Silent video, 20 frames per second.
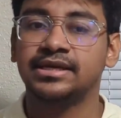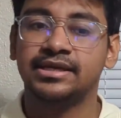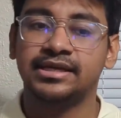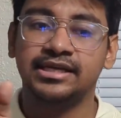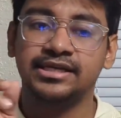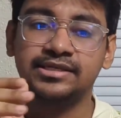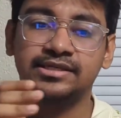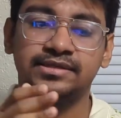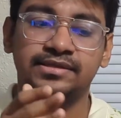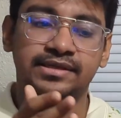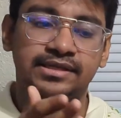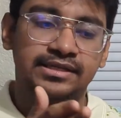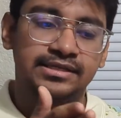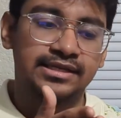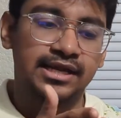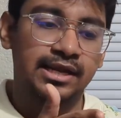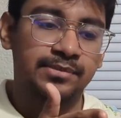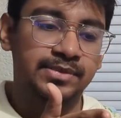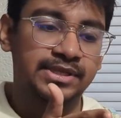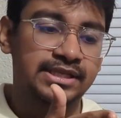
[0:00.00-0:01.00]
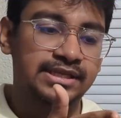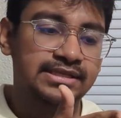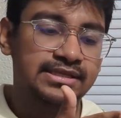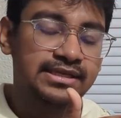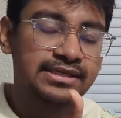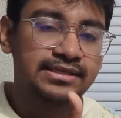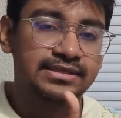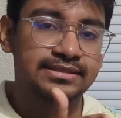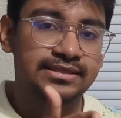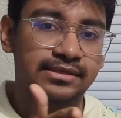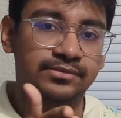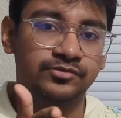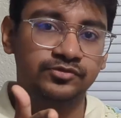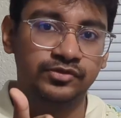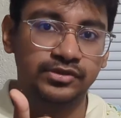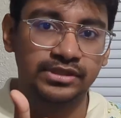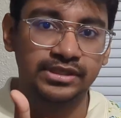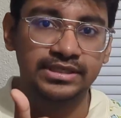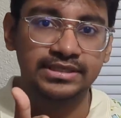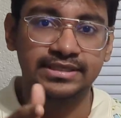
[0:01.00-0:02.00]
It can be that there are some
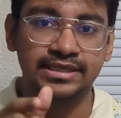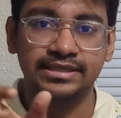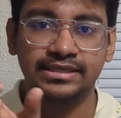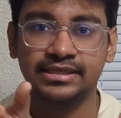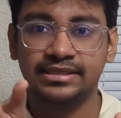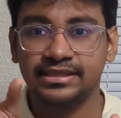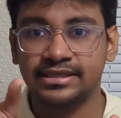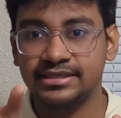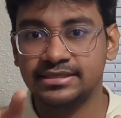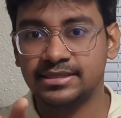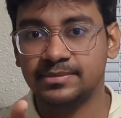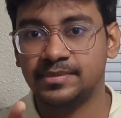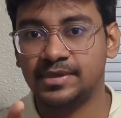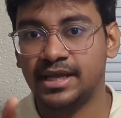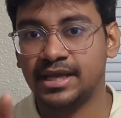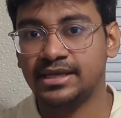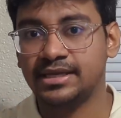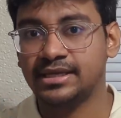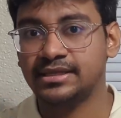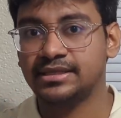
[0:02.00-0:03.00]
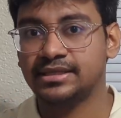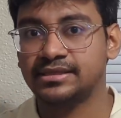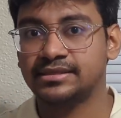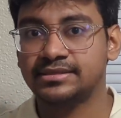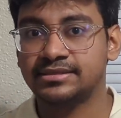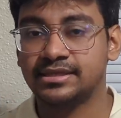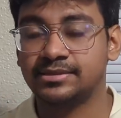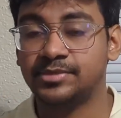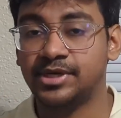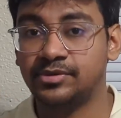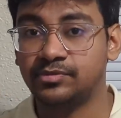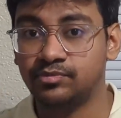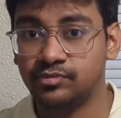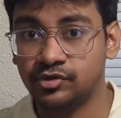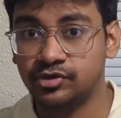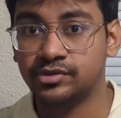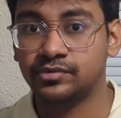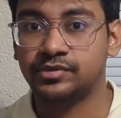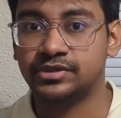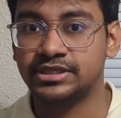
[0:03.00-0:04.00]
words and then there is a blank and there are some
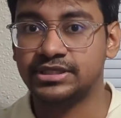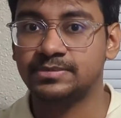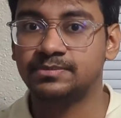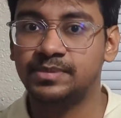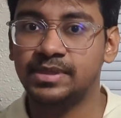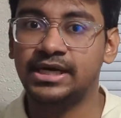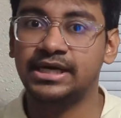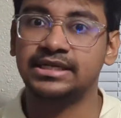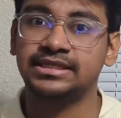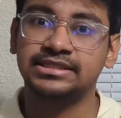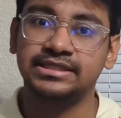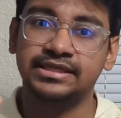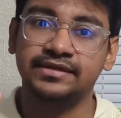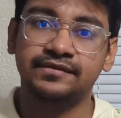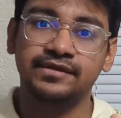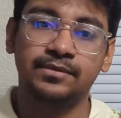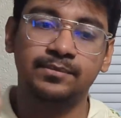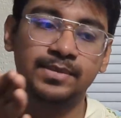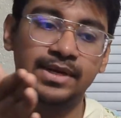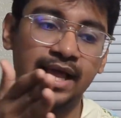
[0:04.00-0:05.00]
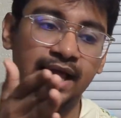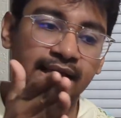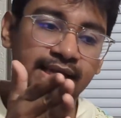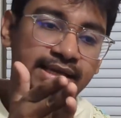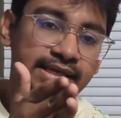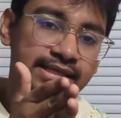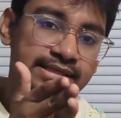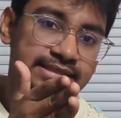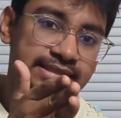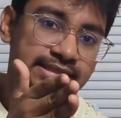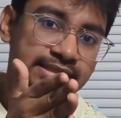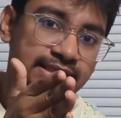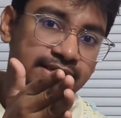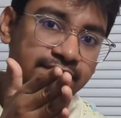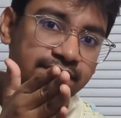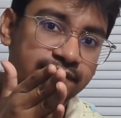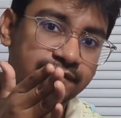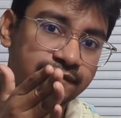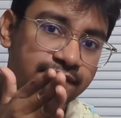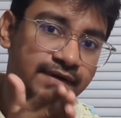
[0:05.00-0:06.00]
more words, but if the blank is in the
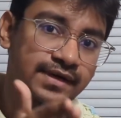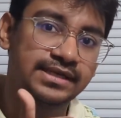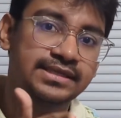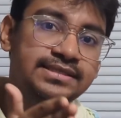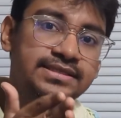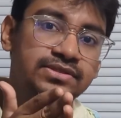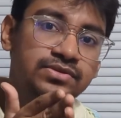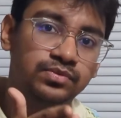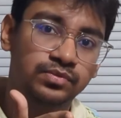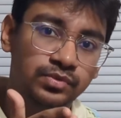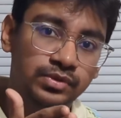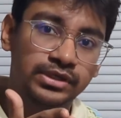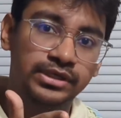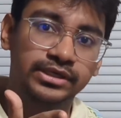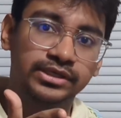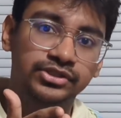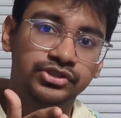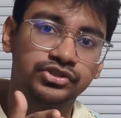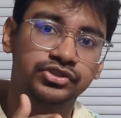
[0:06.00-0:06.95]
first word,